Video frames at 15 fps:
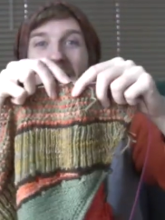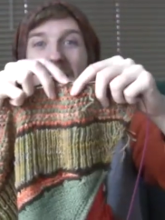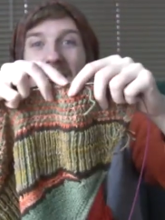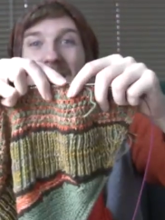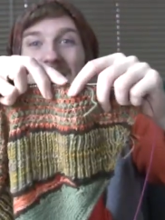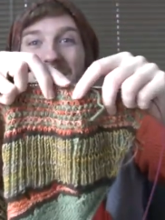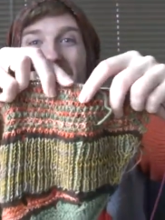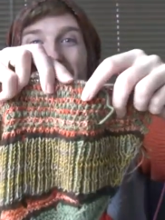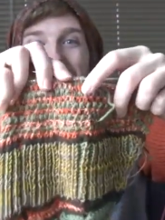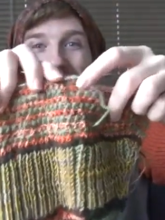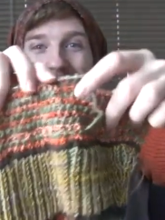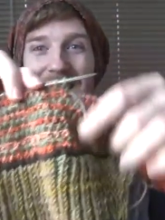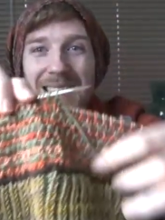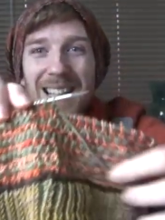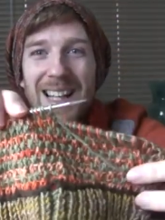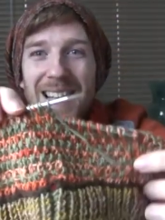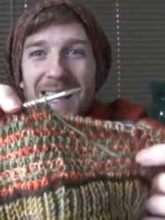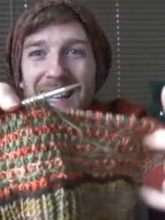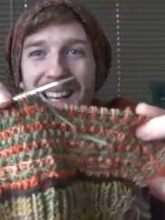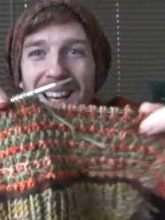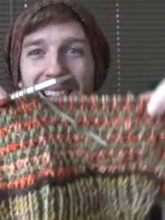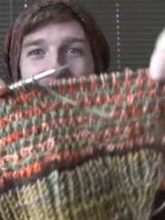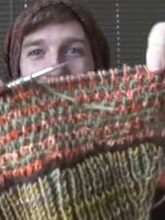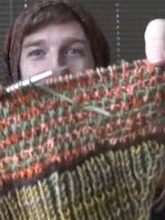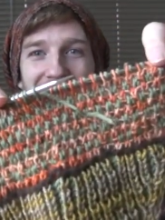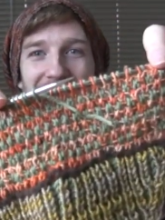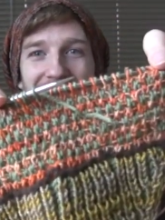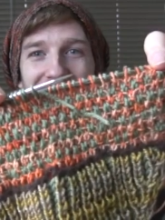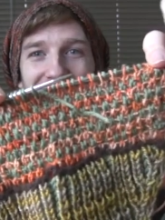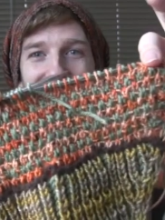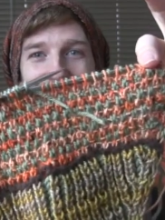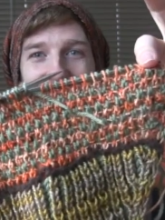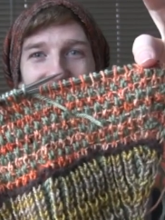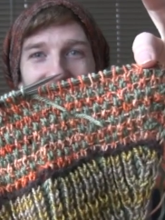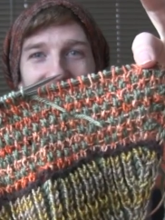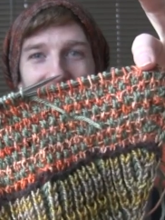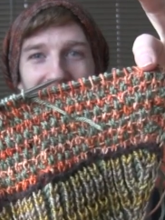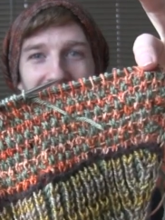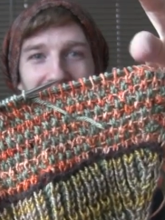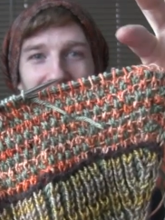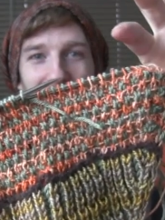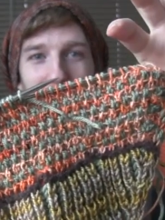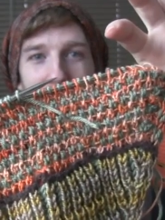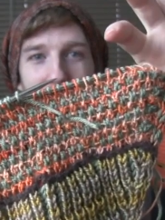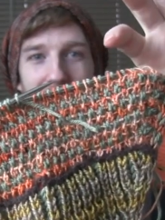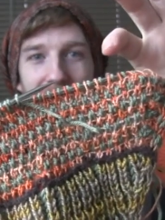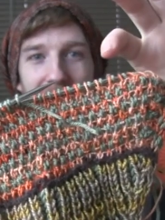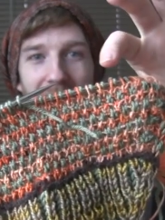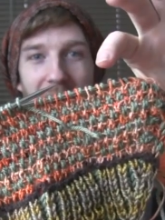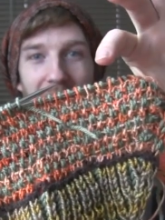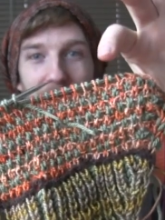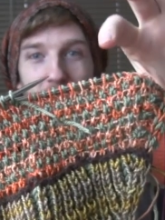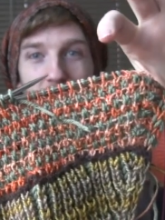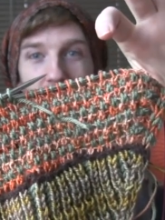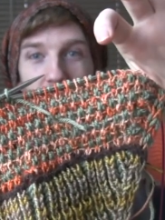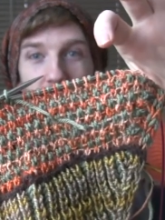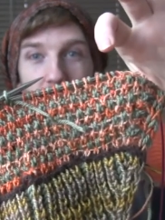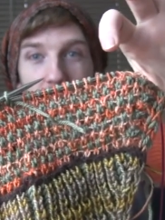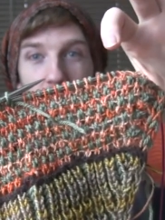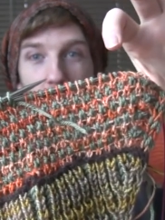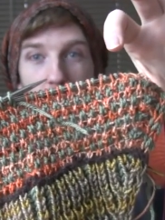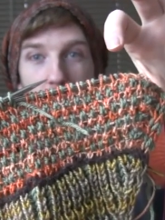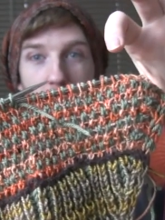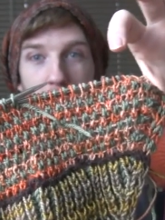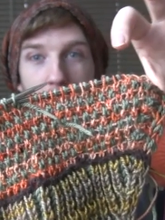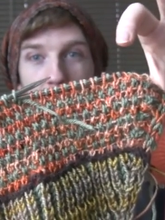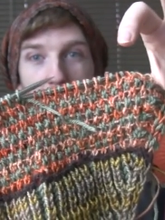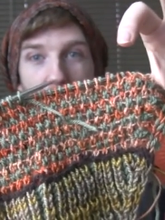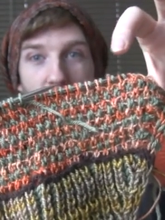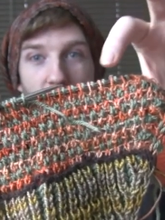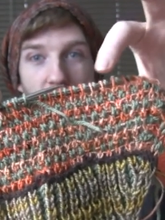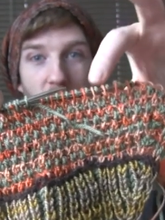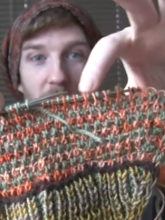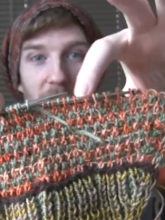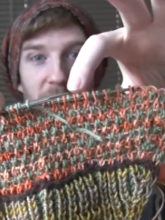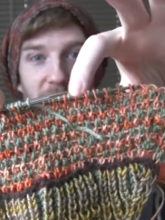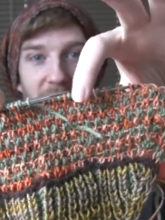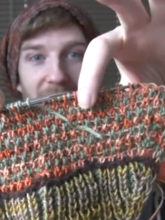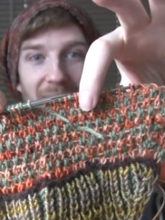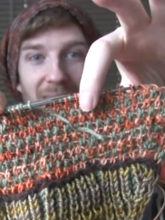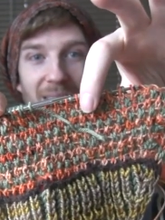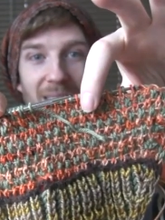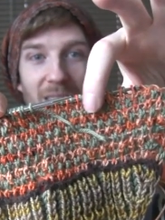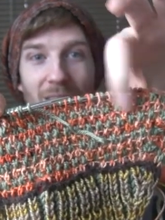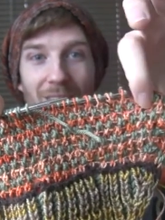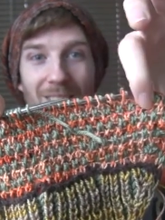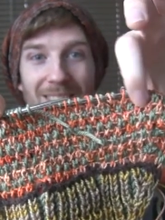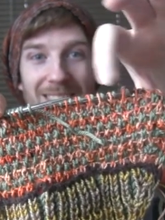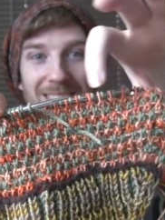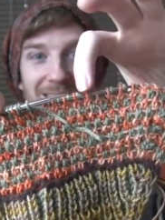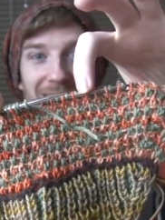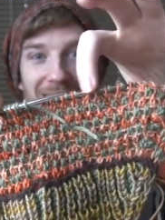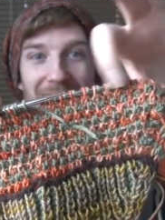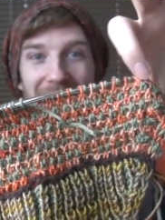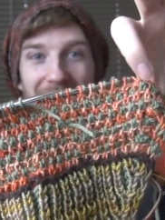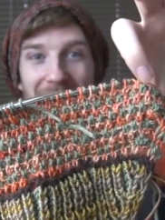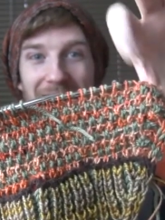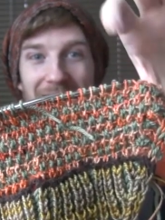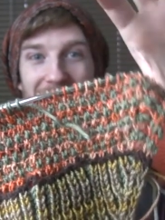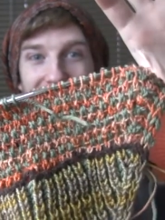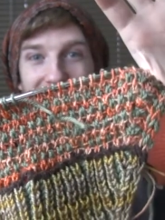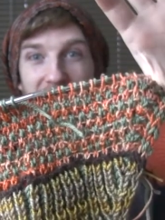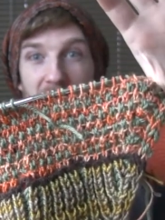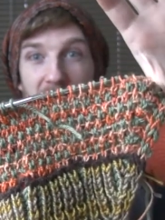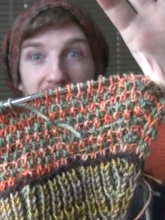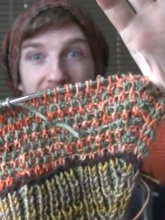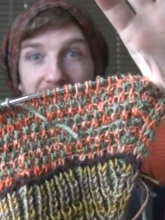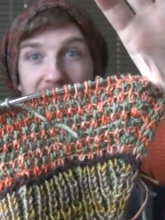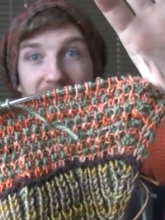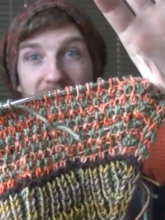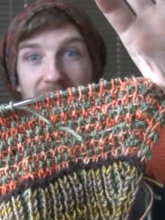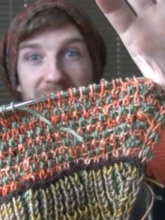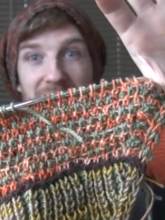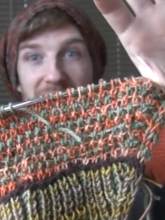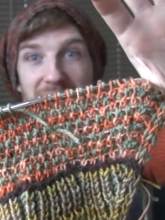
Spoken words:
And basically, as you can see in that lovely patterning, I've got 1 lot of the orange and then the green to do, and that's it.